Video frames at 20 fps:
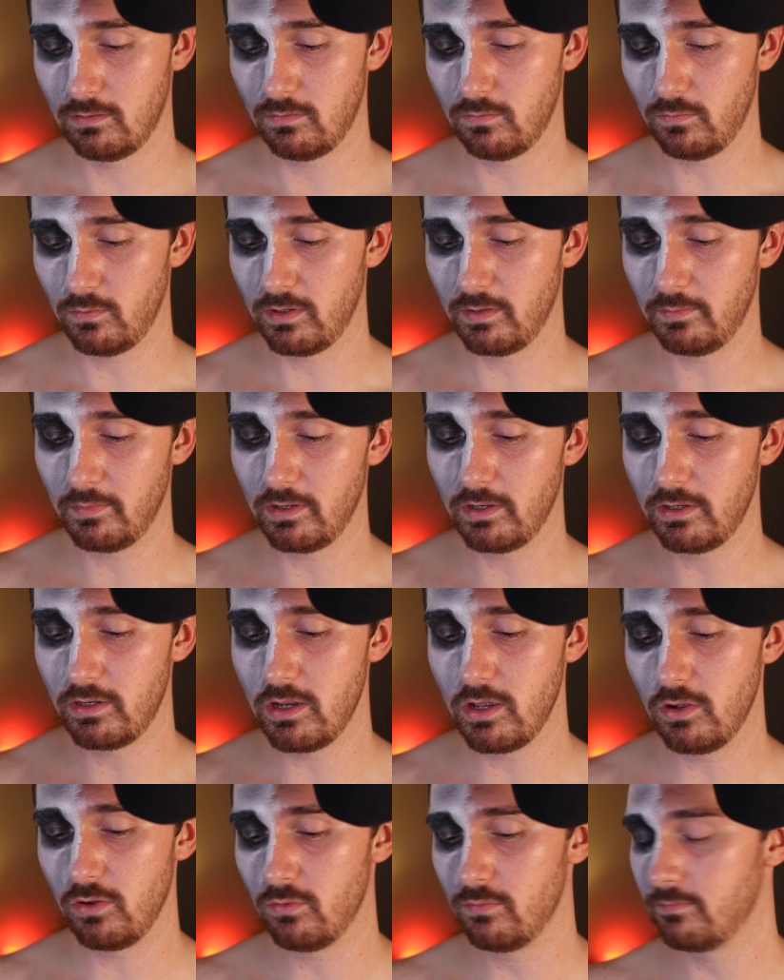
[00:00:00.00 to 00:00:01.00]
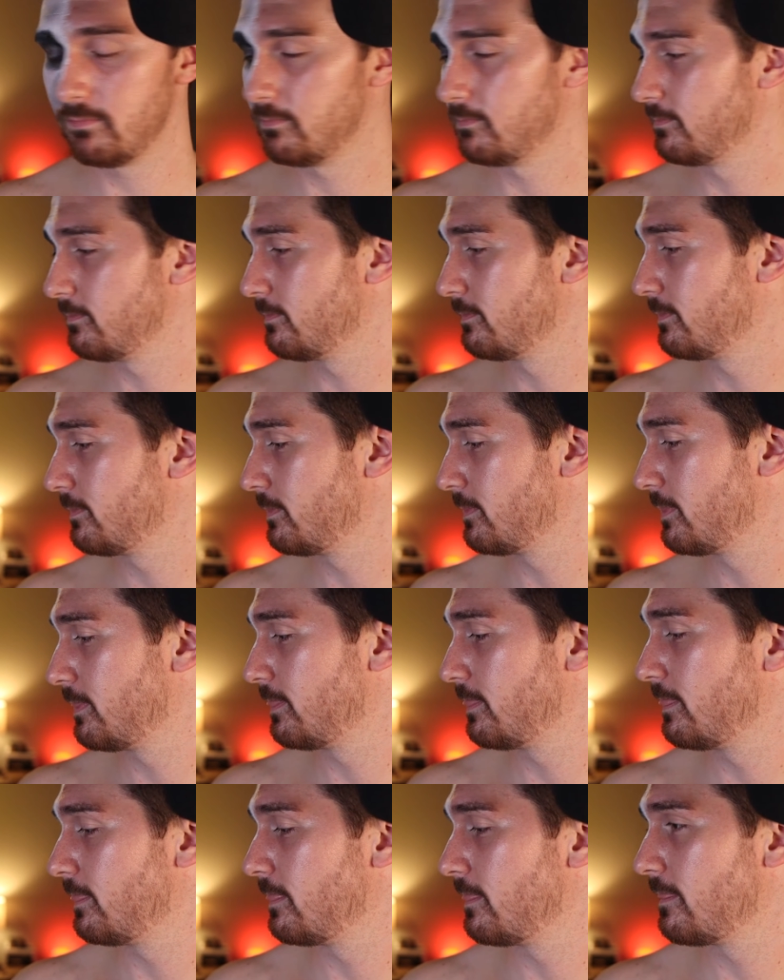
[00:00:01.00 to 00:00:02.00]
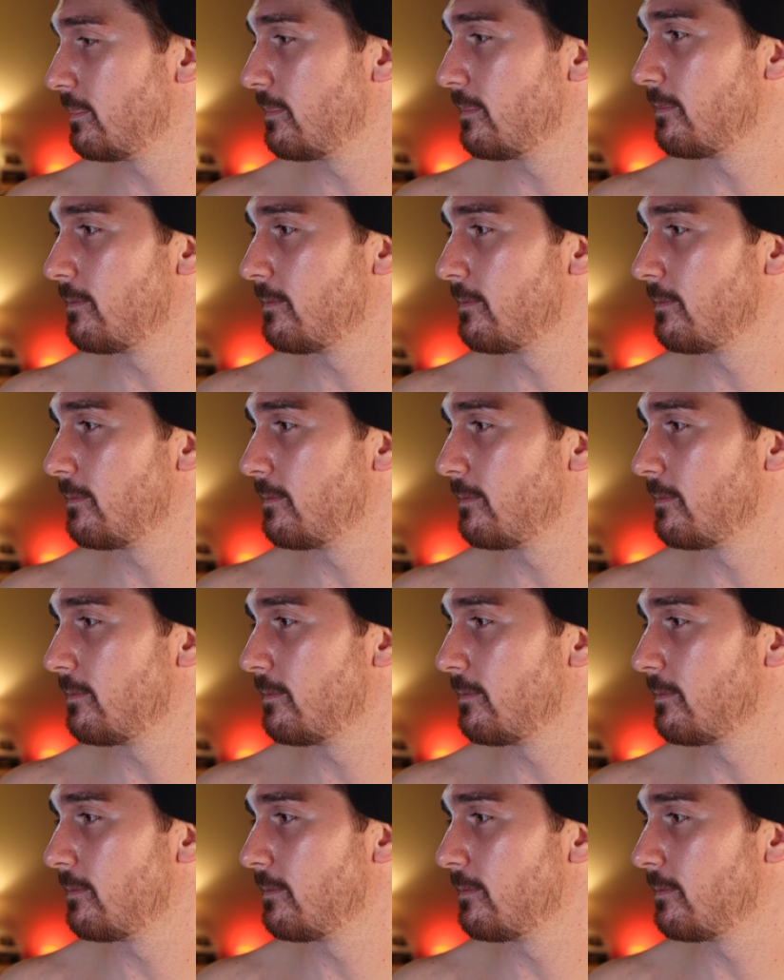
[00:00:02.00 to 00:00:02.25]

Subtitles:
what I'm going to do, I'm